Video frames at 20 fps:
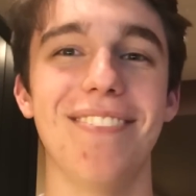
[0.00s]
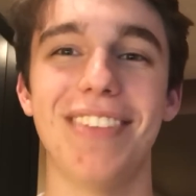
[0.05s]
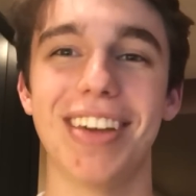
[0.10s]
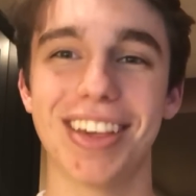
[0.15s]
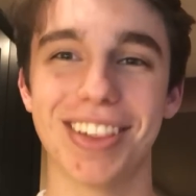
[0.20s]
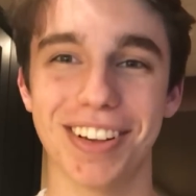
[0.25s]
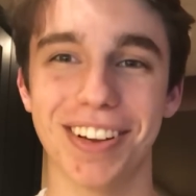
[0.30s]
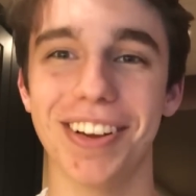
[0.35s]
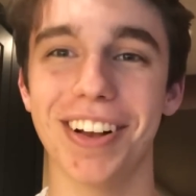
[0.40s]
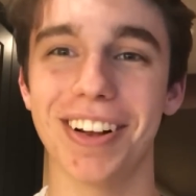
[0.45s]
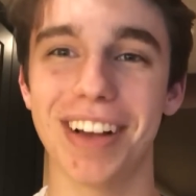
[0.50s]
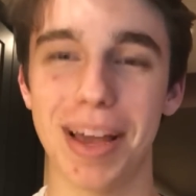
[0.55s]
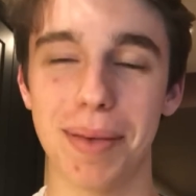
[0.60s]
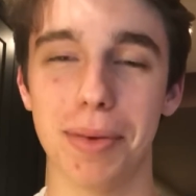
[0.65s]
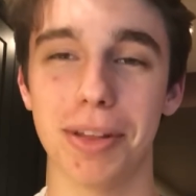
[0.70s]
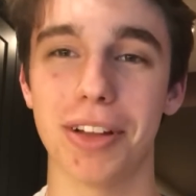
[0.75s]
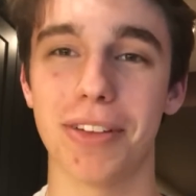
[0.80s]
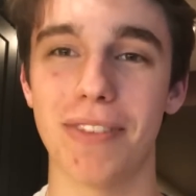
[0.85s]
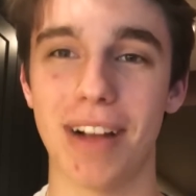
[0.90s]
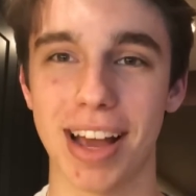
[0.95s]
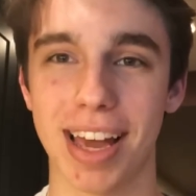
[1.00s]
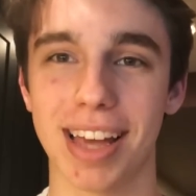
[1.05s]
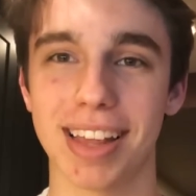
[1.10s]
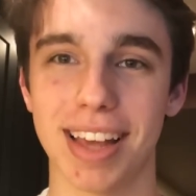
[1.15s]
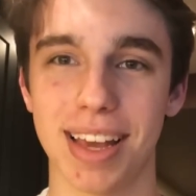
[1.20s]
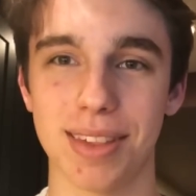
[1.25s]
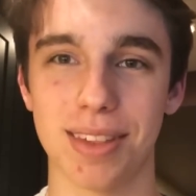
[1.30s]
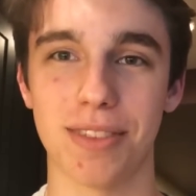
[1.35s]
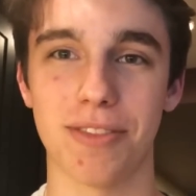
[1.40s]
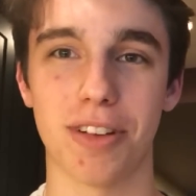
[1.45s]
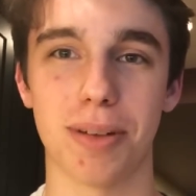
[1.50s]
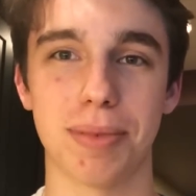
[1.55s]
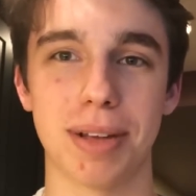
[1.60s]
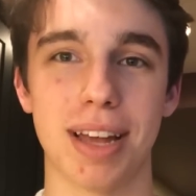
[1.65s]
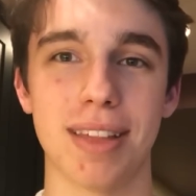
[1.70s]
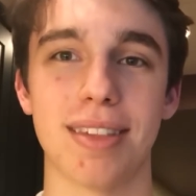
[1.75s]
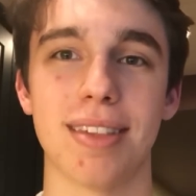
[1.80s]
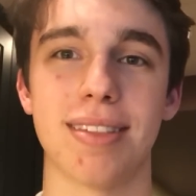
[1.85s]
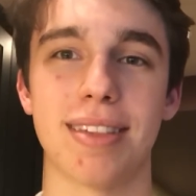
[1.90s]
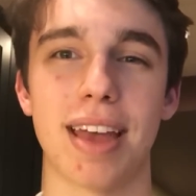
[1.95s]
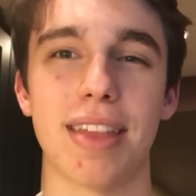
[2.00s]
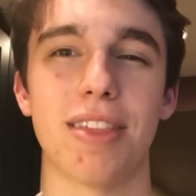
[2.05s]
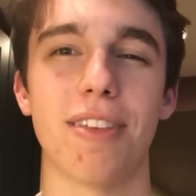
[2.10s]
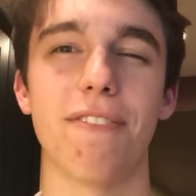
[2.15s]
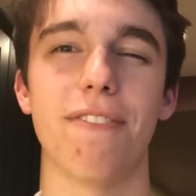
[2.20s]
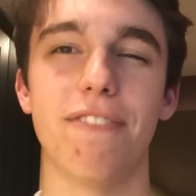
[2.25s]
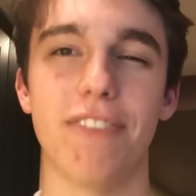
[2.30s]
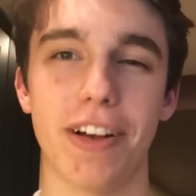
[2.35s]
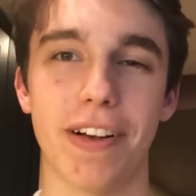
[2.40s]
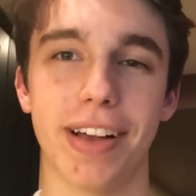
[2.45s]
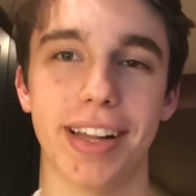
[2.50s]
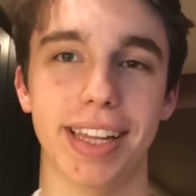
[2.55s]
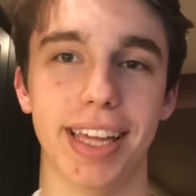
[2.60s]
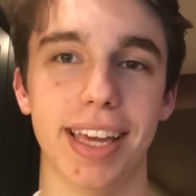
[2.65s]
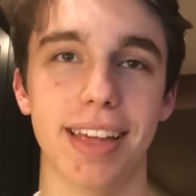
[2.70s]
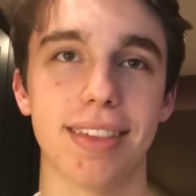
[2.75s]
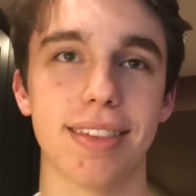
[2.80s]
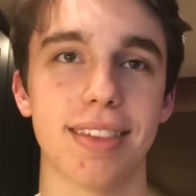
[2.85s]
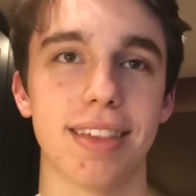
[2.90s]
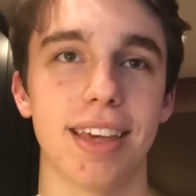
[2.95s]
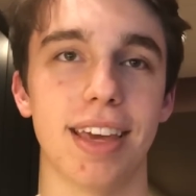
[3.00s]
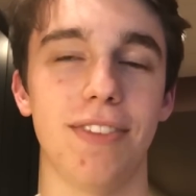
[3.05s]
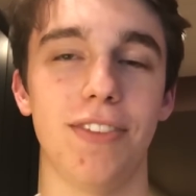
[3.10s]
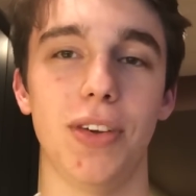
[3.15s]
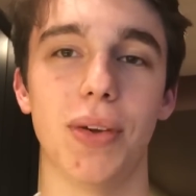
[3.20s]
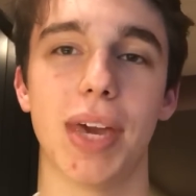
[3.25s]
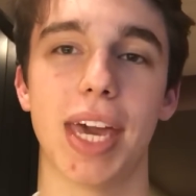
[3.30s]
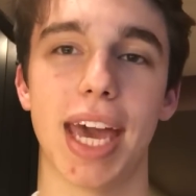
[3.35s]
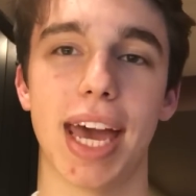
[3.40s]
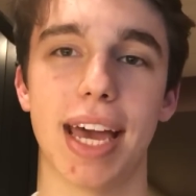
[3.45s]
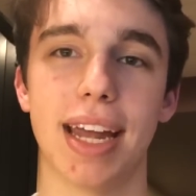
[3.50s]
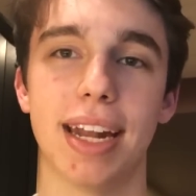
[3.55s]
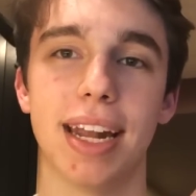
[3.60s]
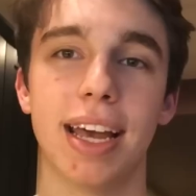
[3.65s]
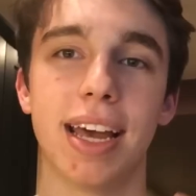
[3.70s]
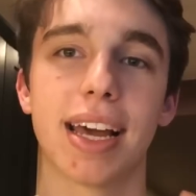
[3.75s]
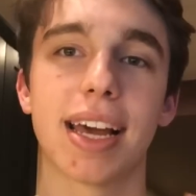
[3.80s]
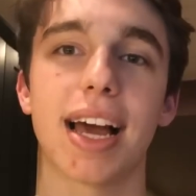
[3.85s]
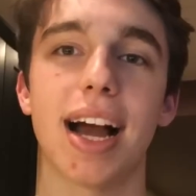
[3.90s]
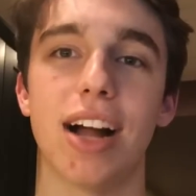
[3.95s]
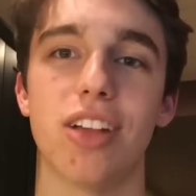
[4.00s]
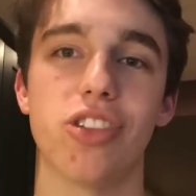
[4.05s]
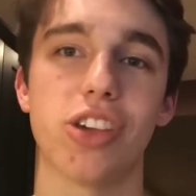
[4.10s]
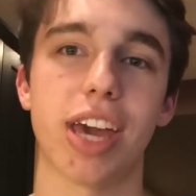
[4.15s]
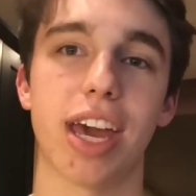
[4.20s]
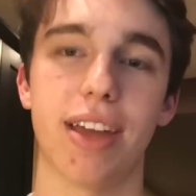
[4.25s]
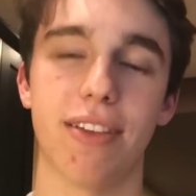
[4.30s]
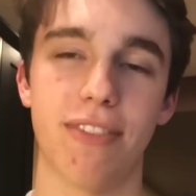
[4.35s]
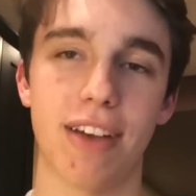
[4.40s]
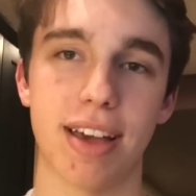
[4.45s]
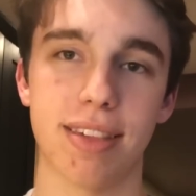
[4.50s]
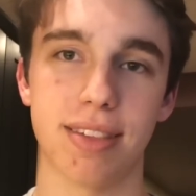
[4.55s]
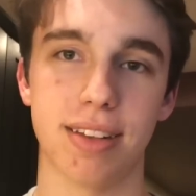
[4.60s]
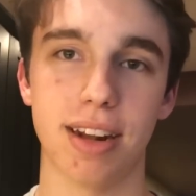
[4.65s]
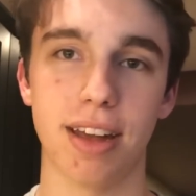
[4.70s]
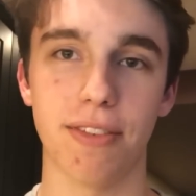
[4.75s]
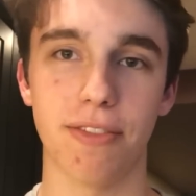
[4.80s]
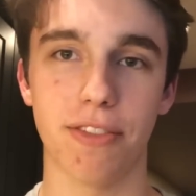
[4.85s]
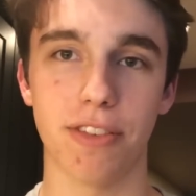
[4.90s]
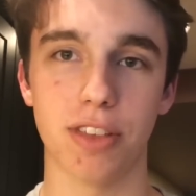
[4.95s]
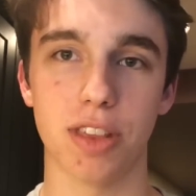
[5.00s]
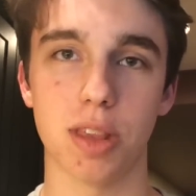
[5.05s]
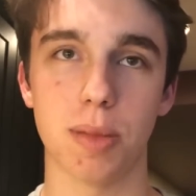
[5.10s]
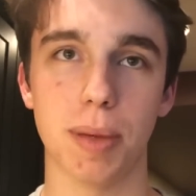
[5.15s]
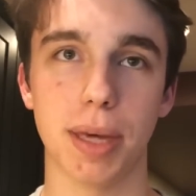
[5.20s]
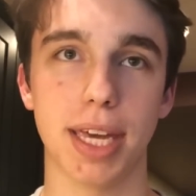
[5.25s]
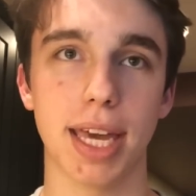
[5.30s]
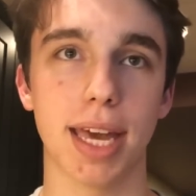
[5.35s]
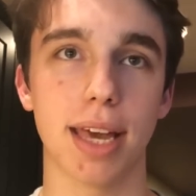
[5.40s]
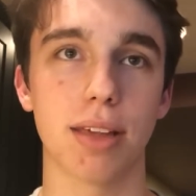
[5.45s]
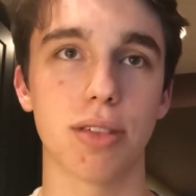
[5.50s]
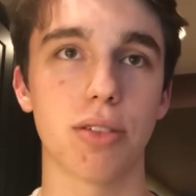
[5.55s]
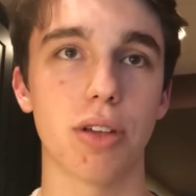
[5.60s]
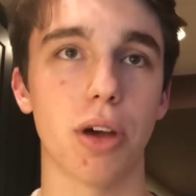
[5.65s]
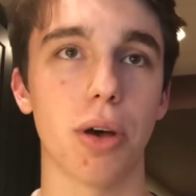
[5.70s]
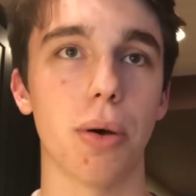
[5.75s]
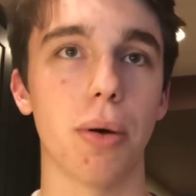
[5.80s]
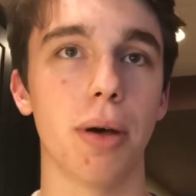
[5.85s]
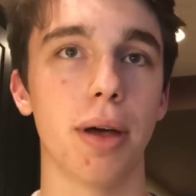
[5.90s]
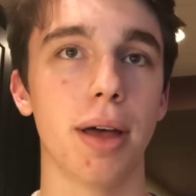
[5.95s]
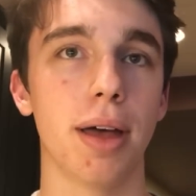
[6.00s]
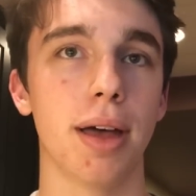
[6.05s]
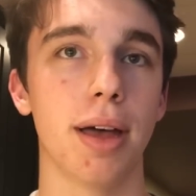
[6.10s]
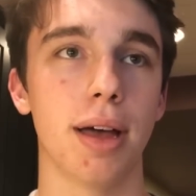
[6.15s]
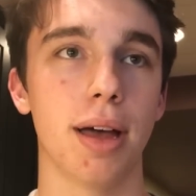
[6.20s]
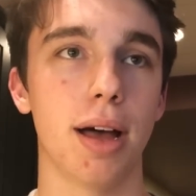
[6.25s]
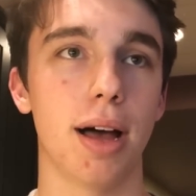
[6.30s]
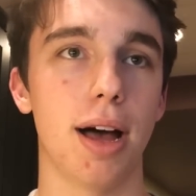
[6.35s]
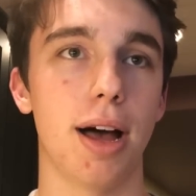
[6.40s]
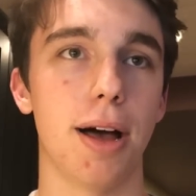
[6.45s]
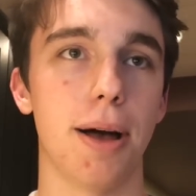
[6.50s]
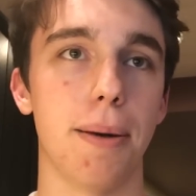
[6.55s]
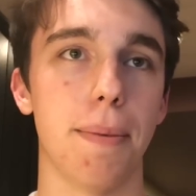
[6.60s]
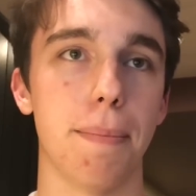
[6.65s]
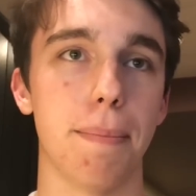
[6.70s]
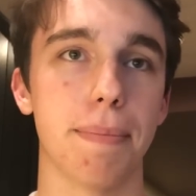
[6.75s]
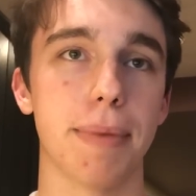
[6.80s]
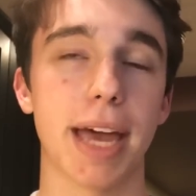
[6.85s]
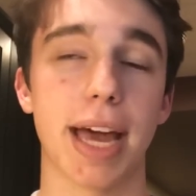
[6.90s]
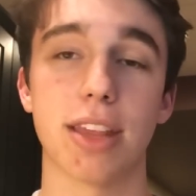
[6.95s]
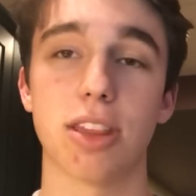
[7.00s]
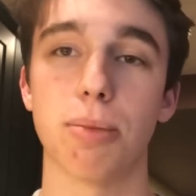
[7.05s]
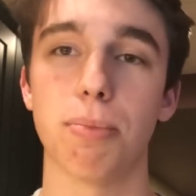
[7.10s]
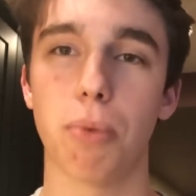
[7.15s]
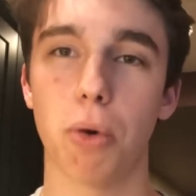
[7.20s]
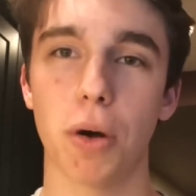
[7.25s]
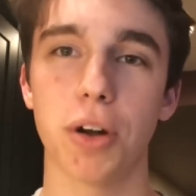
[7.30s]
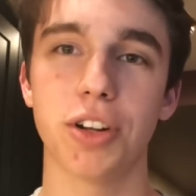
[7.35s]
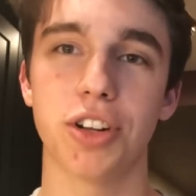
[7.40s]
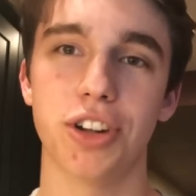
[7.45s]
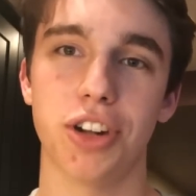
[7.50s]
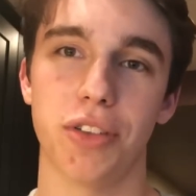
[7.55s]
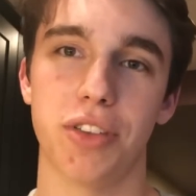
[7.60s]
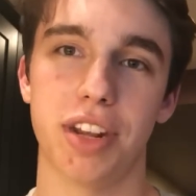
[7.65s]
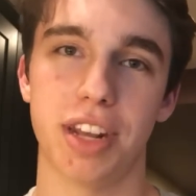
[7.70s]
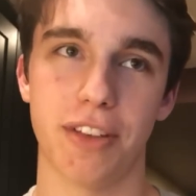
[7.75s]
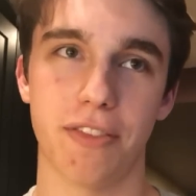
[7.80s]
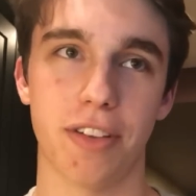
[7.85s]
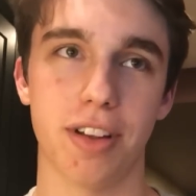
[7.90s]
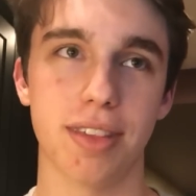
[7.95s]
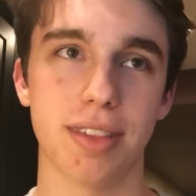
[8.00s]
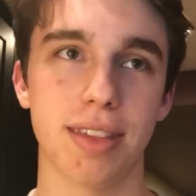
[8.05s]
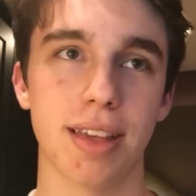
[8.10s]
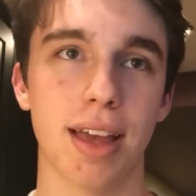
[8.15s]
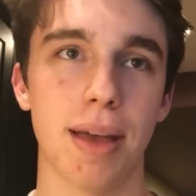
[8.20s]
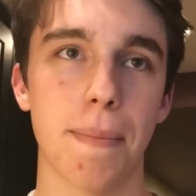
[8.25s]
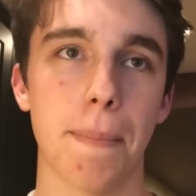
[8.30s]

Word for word: make sure you're able to recognize the verb tenses at the very least if you can't conjugate fast enough for the speaking. So um, yeah, it's important to know the difference.